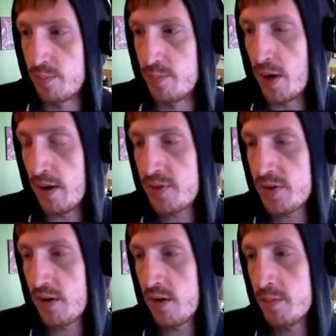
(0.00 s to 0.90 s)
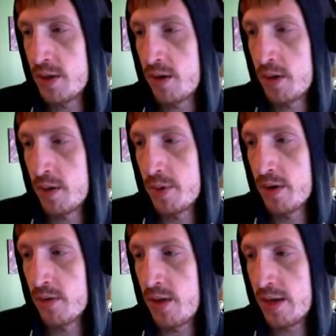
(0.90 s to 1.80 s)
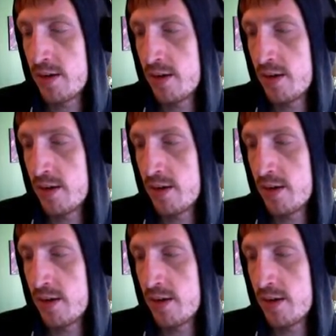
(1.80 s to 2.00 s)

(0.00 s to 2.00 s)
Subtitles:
buffs are becoming a bigger thing.